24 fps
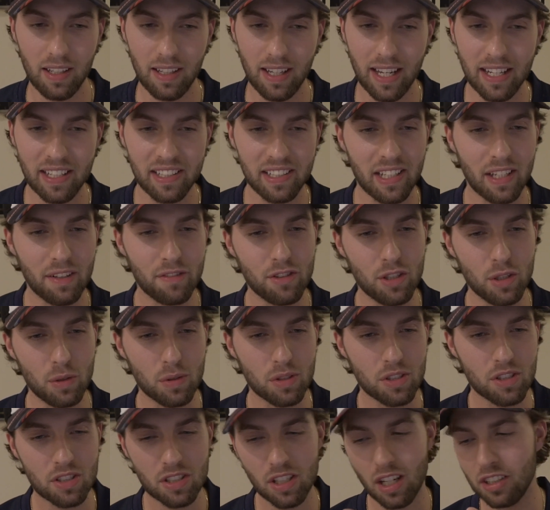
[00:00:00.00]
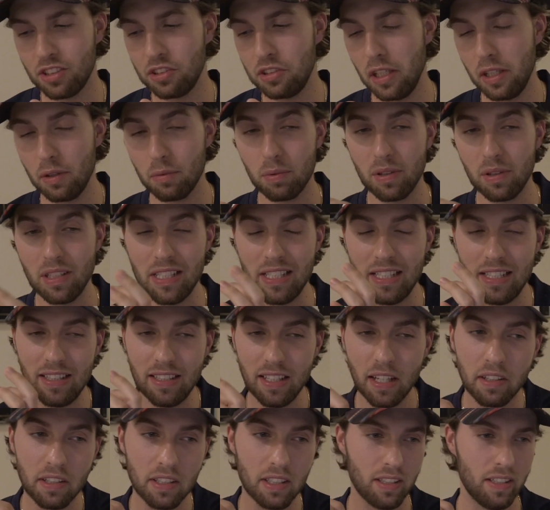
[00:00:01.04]
And it gives you such a
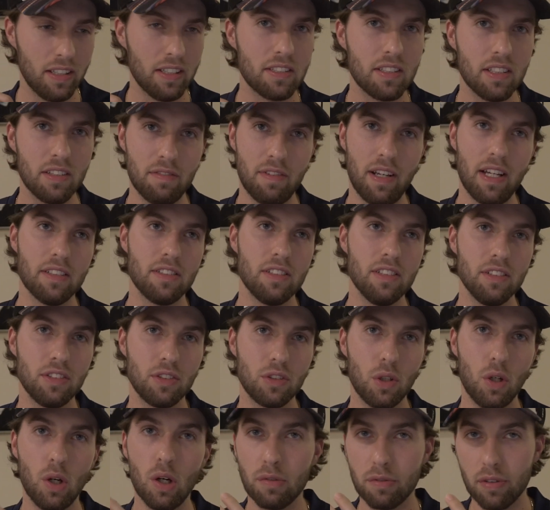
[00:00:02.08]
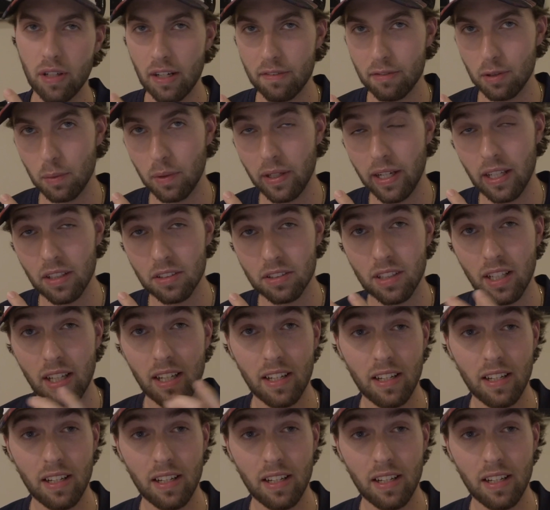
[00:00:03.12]
ridiculous advantage over everyone else.